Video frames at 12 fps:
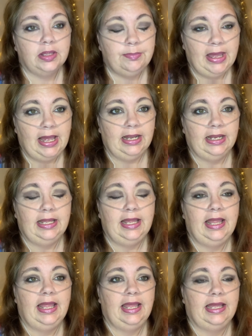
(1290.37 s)
palette
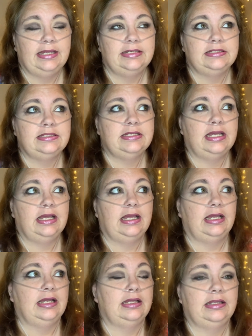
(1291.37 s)
and
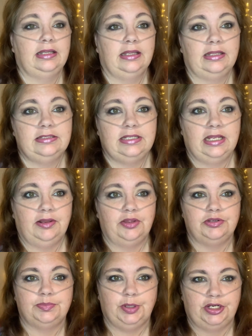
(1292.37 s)
a set of
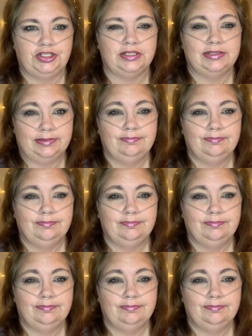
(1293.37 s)
those brushes.